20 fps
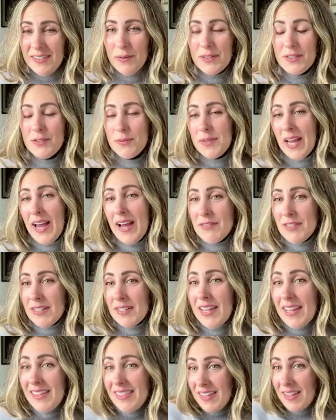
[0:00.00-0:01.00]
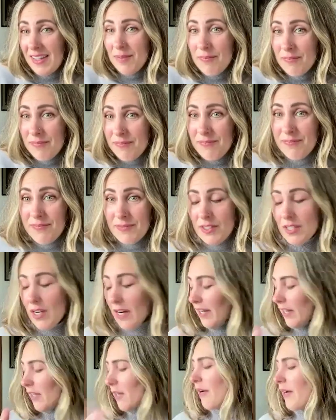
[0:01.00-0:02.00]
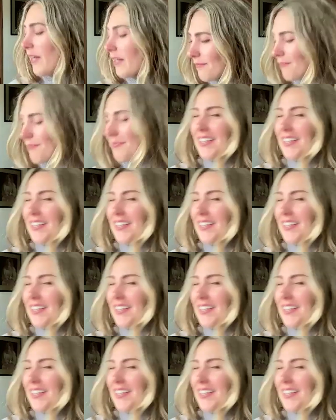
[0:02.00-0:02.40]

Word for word: or do we have to let them? Sorry, go ahead.